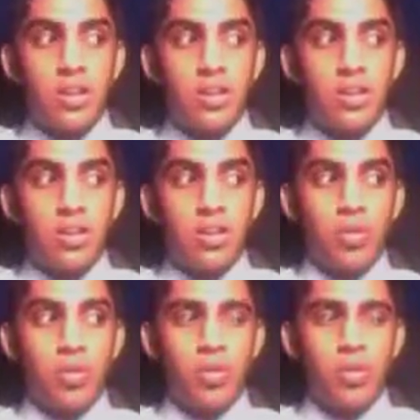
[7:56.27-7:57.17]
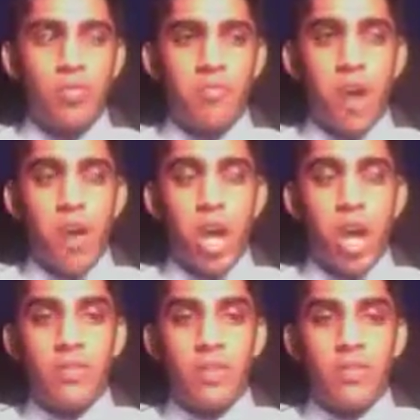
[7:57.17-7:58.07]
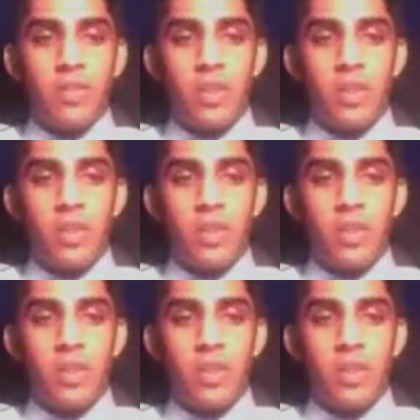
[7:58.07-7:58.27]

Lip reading: to vote off of.